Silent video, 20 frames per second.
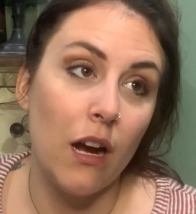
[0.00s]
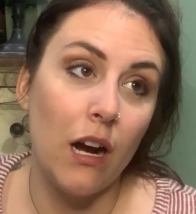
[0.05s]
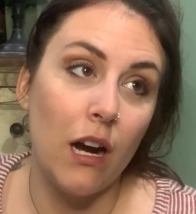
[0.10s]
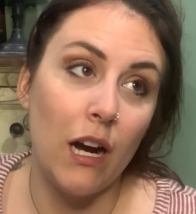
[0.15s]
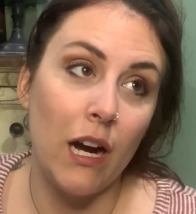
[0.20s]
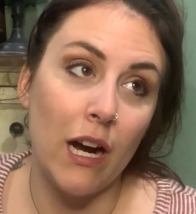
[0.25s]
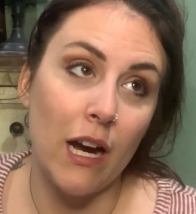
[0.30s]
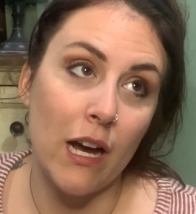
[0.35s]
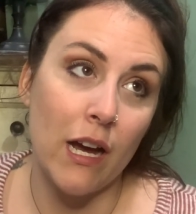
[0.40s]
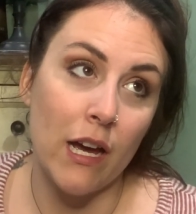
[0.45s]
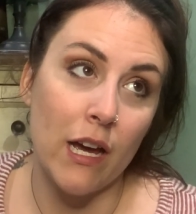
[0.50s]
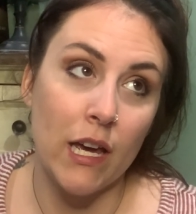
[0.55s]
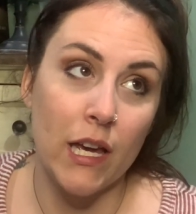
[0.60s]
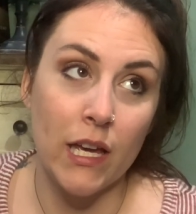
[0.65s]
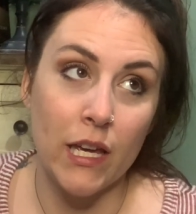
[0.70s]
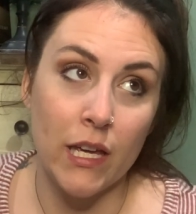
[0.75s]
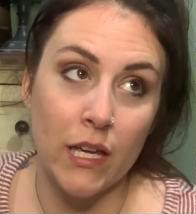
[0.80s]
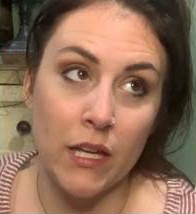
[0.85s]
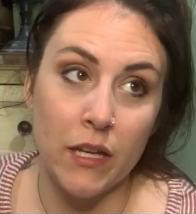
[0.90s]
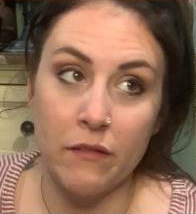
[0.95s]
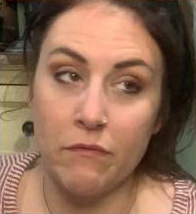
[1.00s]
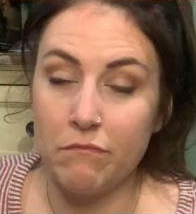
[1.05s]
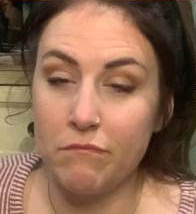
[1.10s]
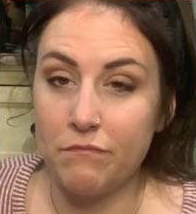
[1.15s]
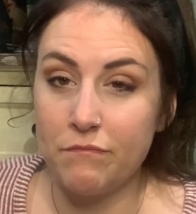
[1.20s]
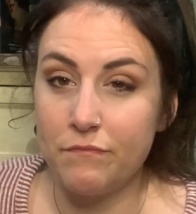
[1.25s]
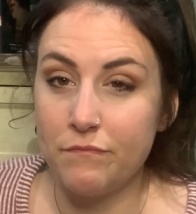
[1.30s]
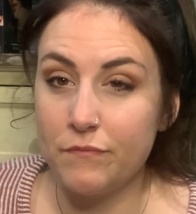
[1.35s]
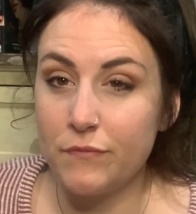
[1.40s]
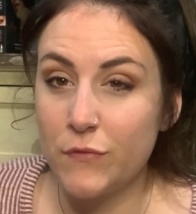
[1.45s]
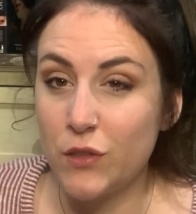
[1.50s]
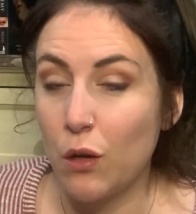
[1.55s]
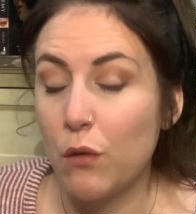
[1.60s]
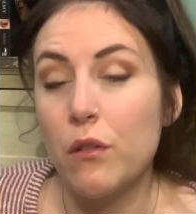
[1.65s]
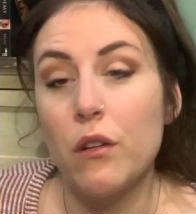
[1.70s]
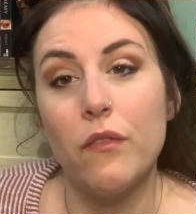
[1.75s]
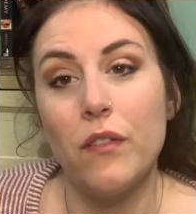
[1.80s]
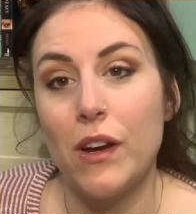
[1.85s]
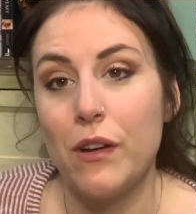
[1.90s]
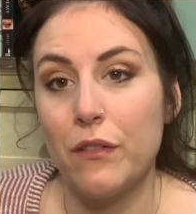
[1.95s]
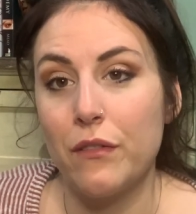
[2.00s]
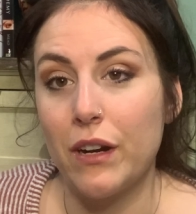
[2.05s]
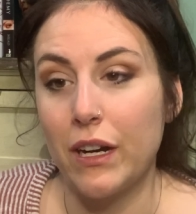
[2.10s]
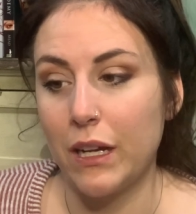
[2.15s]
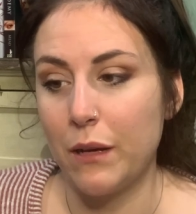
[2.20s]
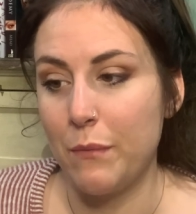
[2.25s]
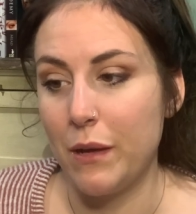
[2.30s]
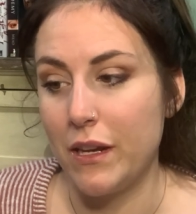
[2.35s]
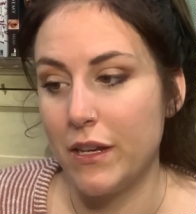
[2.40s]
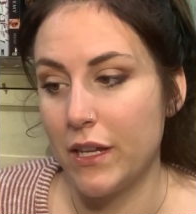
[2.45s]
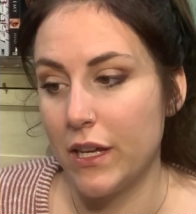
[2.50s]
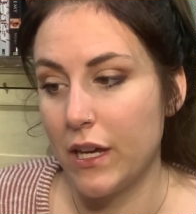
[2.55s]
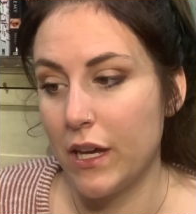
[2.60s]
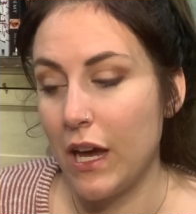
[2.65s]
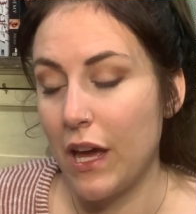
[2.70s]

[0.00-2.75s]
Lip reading: I don't know if I would recommend it.